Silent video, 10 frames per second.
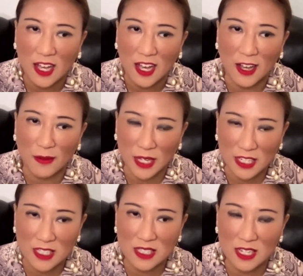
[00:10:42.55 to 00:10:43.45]
um, and
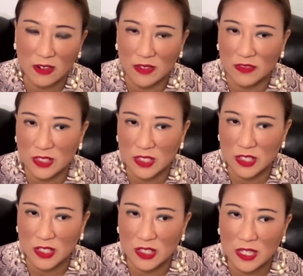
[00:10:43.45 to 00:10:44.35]
it is an area of
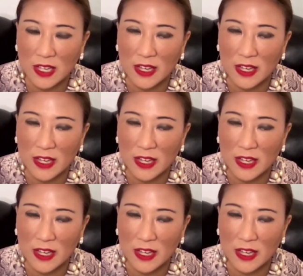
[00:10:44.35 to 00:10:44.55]
concern.